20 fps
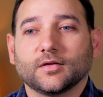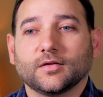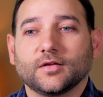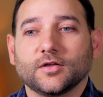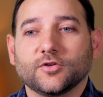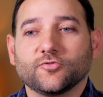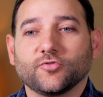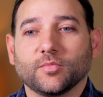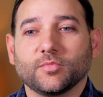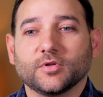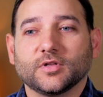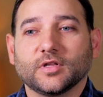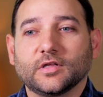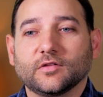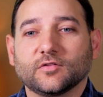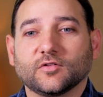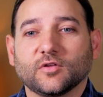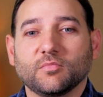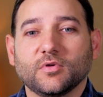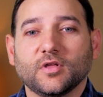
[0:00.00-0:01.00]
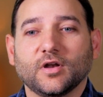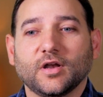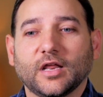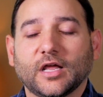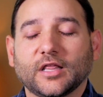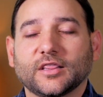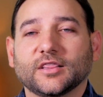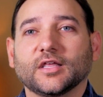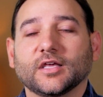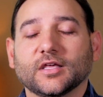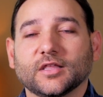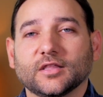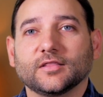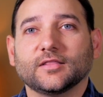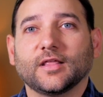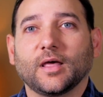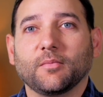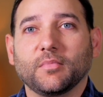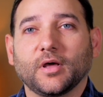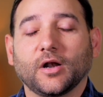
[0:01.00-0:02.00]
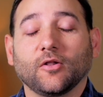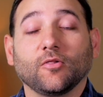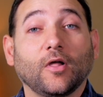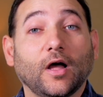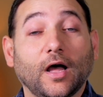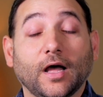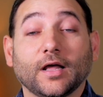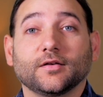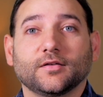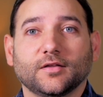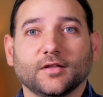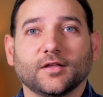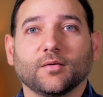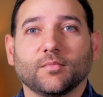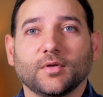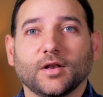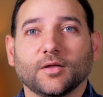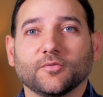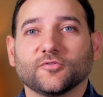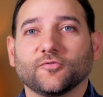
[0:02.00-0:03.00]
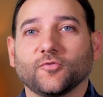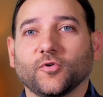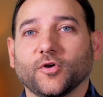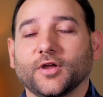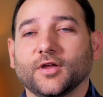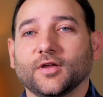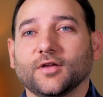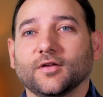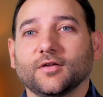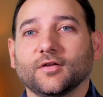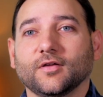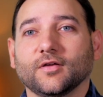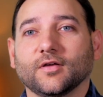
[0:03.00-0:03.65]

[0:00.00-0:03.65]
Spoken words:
contribute to his community, I think that meant a lot to him. And it was very